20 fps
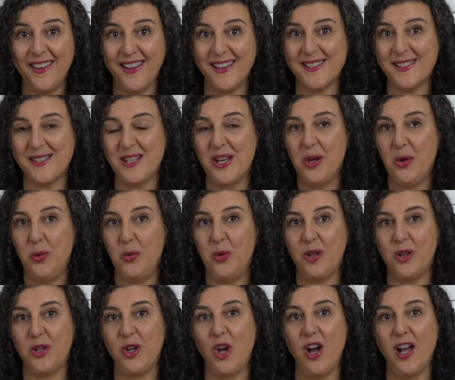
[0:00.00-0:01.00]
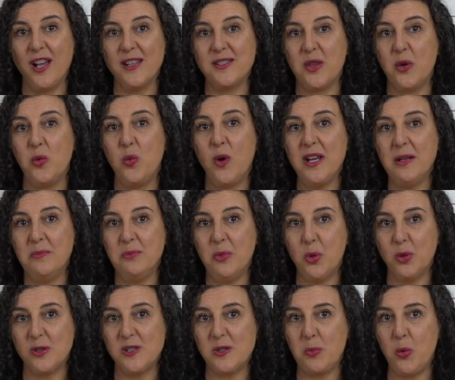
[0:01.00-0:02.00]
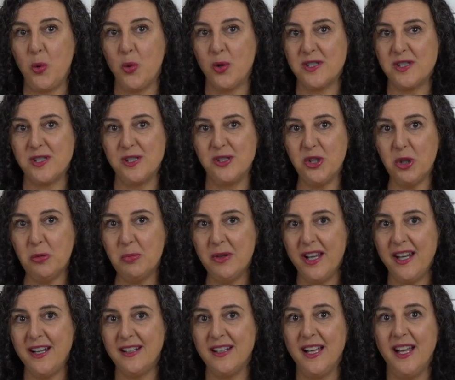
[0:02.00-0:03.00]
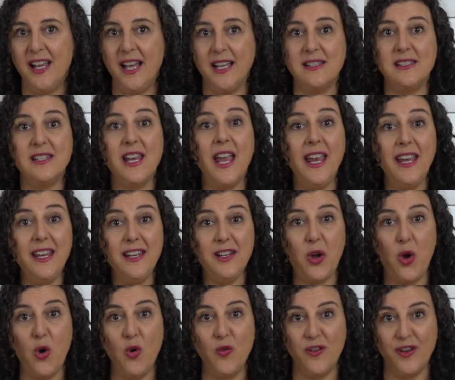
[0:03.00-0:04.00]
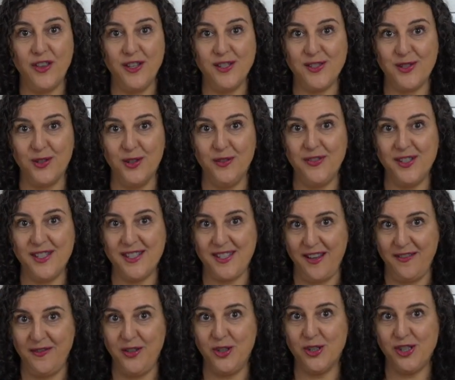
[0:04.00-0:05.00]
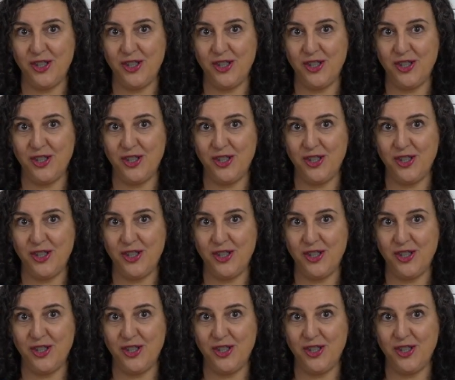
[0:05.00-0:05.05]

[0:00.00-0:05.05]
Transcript: this will cause the white mold spores to germinate and take over the surface of your